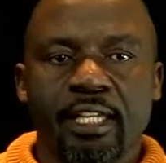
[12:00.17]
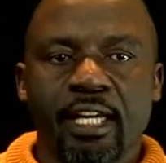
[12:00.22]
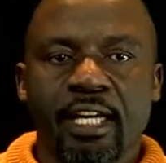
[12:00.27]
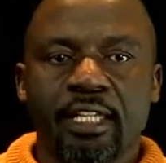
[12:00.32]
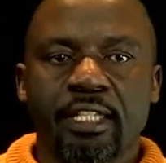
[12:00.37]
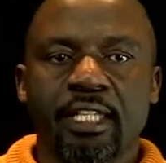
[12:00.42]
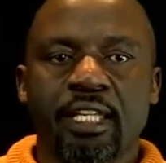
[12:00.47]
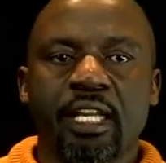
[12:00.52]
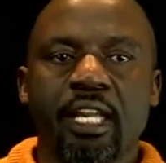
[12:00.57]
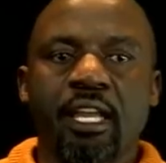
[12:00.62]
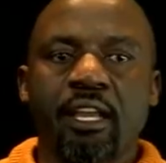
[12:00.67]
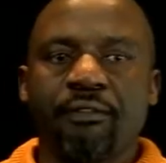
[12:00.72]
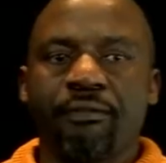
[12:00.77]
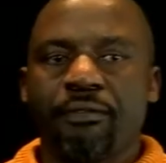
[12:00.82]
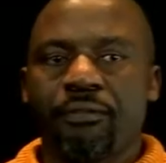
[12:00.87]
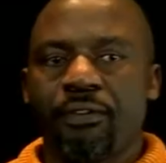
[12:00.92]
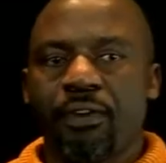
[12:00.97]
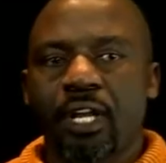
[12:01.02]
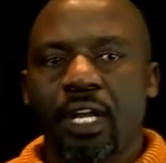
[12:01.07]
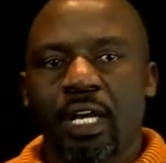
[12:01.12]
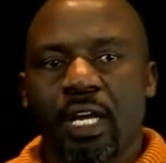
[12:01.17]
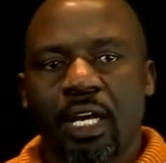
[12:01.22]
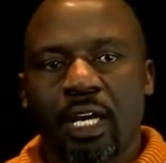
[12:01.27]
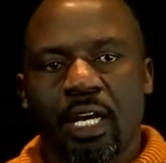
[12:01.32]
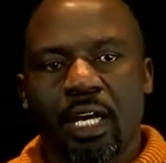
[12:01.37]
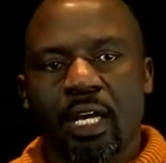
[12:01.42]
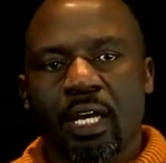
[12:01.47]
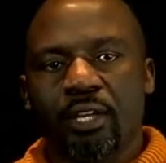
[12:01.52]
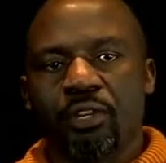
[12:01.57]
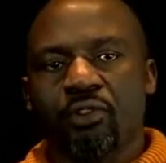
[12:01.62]
that if
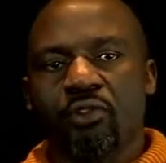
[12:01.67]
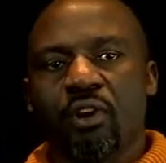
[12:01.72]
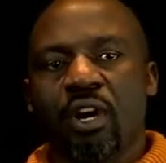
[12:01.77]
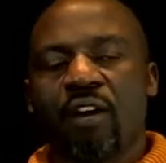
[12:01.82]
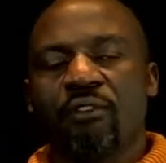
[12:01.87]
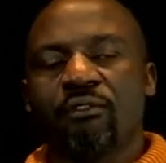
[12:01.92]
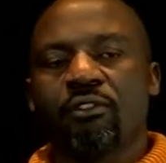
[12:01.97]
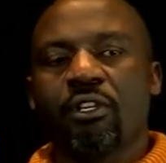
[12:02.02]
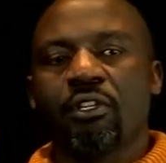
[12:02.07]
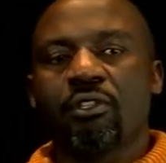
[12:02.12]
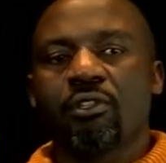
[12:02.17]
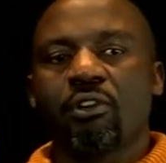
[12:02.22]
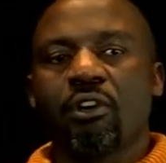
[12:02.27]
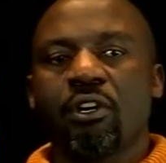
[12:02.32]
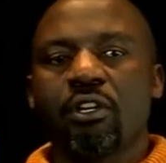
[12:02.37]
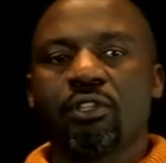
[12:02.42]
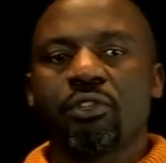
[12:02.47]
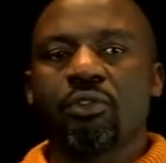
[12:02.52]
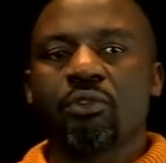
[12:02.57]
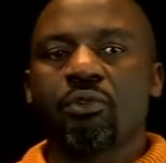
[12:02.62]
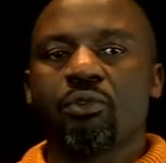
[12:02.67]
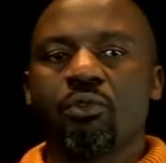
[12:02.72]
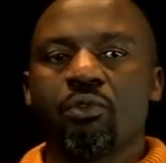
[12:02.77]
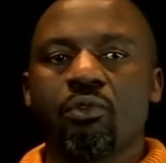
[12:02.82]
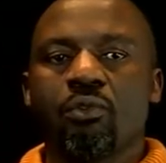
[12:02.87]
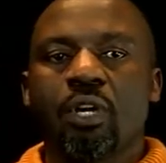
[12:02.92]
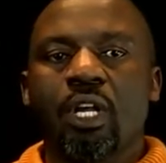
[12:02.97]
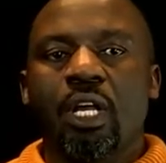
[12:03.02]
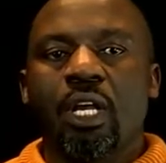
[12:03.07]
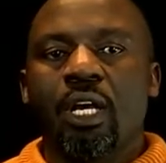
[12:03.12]
you have not gone
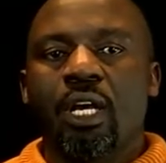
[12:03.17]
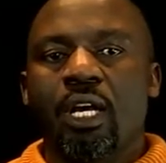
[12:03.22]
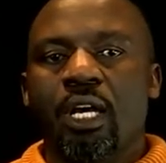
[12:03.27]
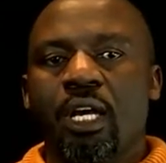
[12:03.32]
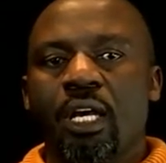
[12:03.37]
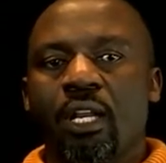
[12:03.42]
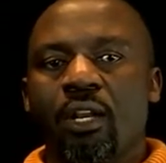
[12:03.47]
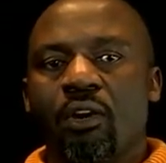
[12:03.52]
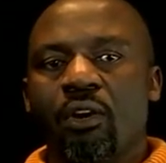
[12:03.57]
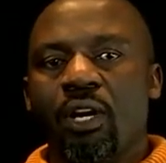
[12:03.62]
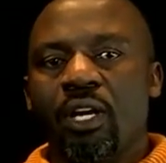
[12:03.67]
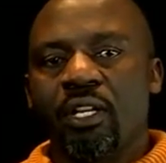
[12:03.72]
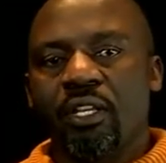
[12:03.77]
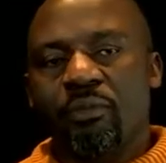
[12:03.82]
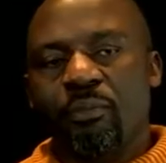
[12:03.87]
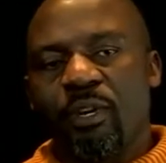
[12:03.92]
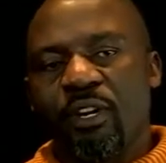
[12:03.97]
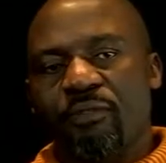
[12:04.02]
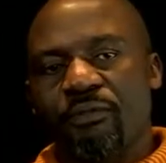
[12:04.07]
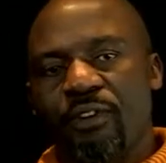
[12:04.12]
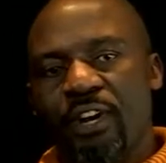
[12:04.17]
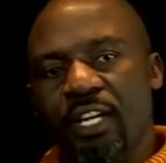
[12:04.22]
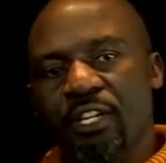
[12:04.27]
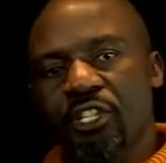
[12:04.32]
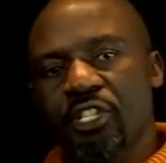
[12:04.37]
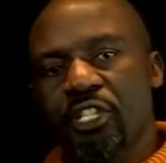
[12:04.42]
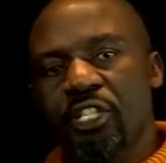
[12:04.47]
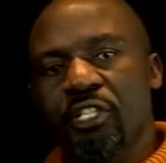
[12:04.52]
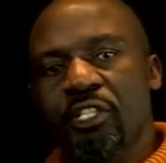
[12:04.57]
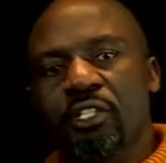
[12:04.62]
through logarithmic
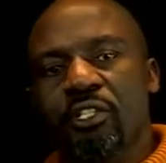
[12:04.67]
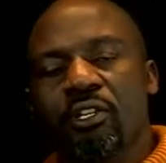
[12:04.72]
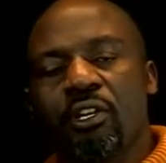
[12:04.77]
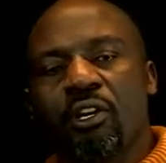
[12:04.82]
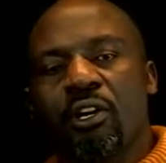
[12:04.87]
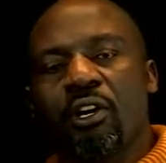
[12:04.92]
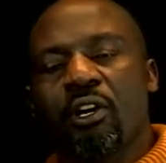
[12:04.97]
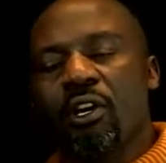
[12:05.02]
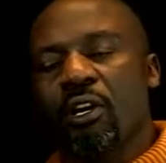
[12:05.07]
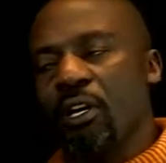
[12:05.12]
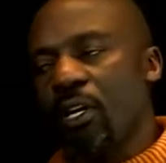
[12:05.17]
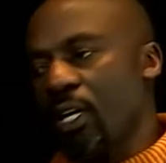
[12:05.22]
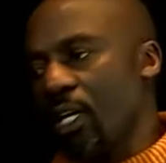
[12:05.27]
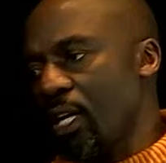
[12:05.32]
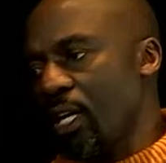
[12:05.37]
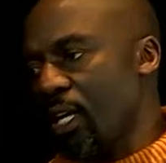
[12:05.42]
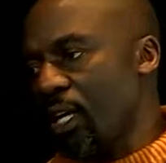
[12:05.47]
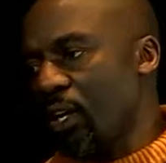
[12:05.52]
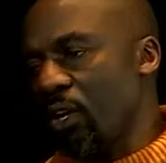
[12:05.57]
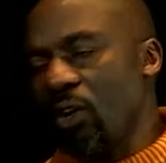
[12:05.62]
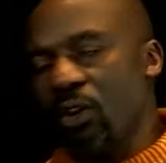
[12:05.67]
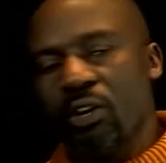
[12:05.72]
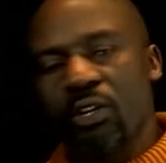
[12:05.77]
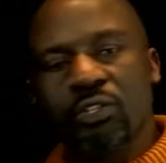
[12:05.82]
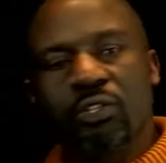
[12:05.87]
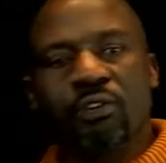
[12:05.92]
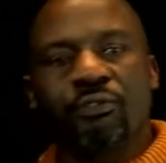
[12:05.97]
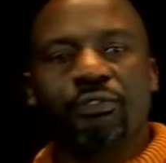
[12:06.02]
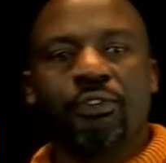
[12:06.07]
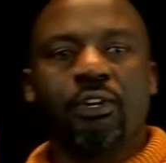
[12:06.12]
functions or laws
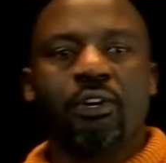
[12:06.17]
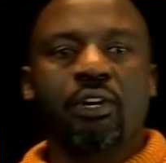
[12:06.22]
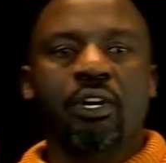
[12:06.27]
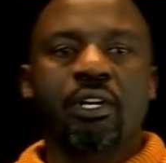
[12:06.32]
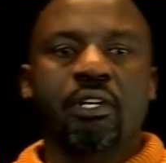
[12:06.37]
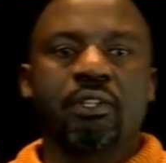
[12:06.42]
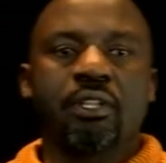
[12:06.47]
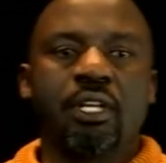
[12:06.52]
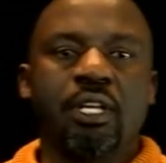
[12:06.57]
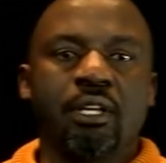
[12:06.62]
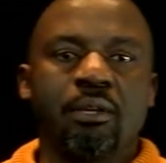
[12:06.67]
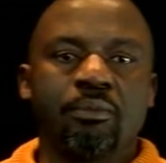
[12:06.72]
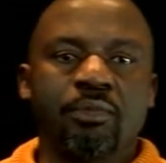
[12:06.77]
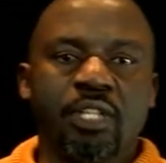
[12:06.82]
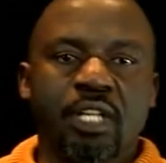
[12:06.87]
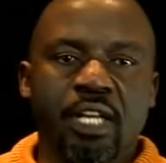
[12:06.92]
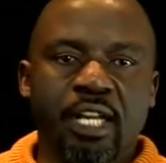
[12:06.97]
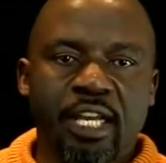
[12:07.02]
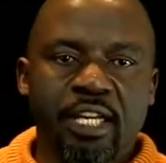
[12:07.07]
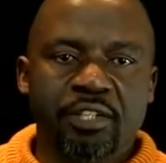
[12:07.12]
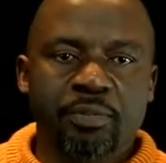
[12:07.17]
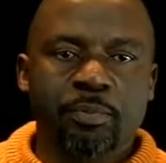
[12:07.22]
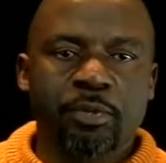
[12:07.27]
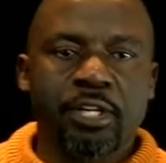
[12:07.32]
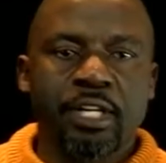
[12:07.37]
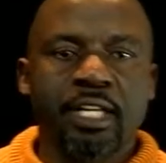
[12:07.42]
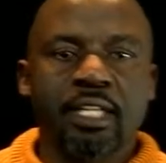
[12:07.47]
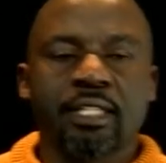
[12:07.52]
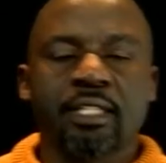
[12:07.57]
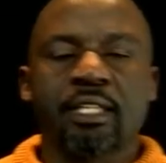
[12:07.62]
of logarithms and
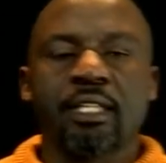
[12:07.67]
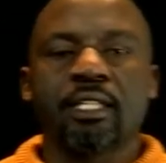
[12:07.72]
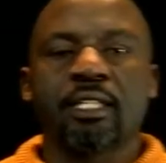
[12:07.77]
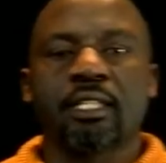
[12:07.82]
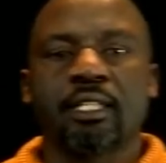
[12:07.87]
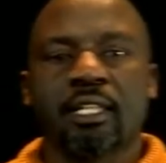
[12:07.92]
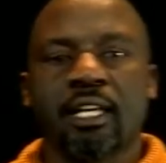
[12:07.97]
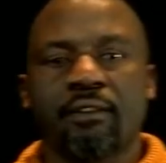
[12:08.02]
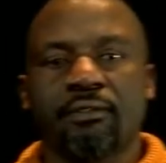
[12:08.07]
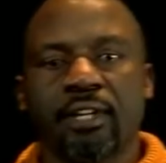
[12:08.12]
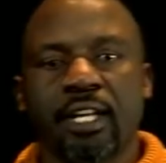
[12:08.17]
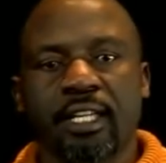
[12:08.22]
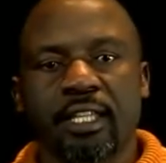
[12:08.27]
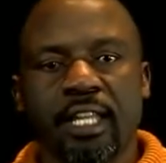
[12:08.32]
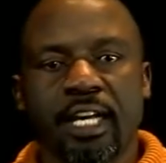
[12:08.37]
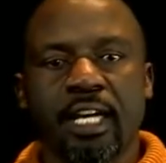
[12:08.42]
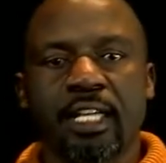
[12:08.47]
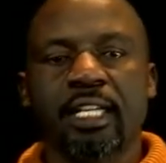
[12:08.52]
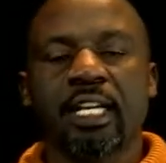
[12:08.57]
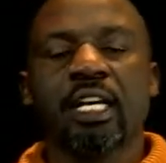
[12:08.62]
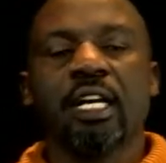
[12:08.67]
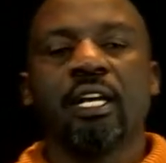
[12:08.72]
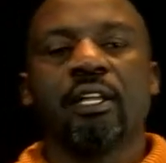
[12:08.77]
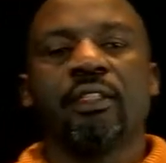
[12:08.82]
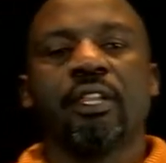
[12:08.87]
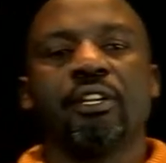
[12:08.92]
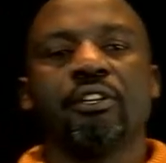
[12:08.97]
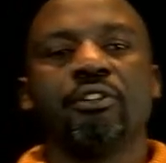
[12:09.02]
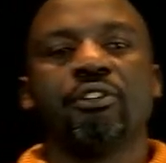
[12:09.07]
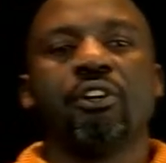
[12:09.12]
exponents and stuff like that,
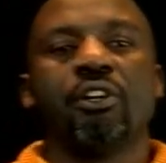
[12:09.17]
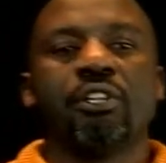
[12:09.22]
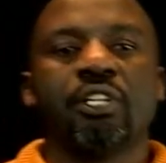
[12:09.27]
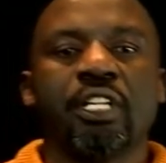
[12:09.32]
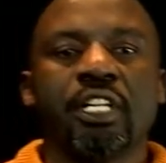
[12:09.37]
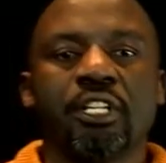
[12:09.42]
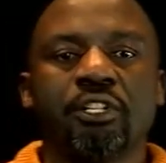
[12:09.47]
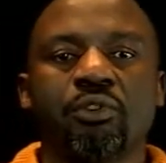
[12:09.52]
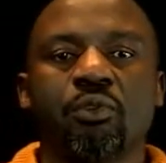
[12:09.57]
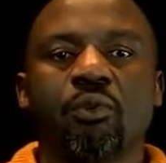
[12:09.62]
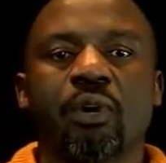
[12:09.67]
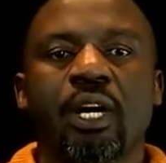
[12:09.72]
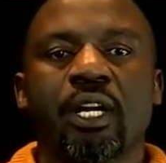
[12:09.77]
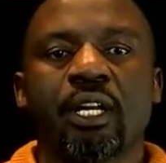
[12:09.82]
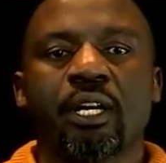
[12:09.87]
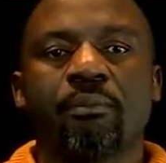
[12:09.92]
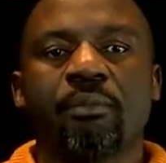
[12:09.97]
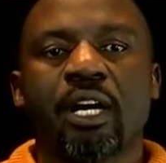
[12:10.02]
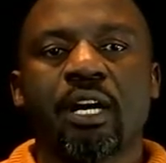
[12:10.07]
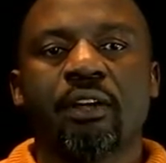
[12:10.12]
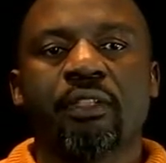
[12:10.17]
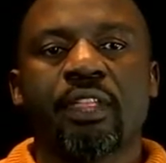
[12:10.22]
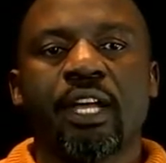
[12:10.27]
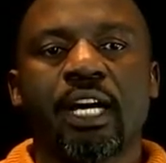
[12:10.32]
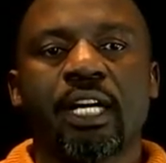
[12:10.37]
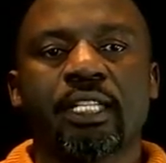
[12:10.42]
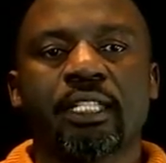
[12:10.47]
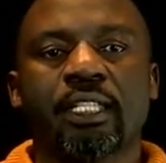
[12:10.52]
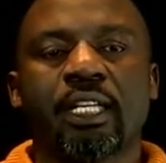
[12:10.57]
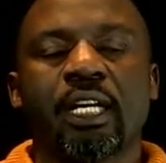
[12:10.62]
then you don't need to worry about
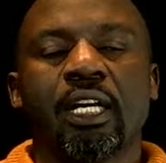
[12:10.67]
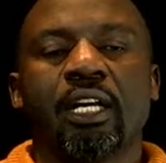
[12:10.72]
that.